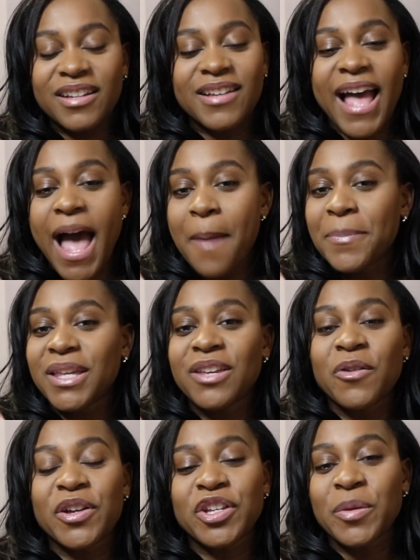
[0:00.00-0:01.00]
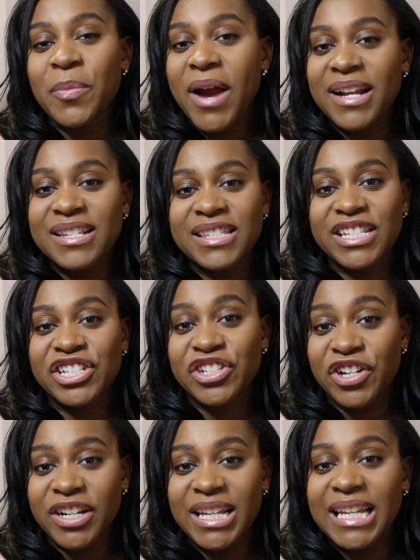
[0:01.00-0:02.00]
happy on your pregnancy
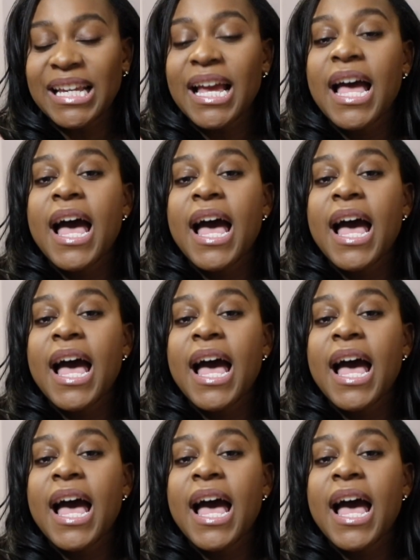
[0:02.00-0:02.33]
journey.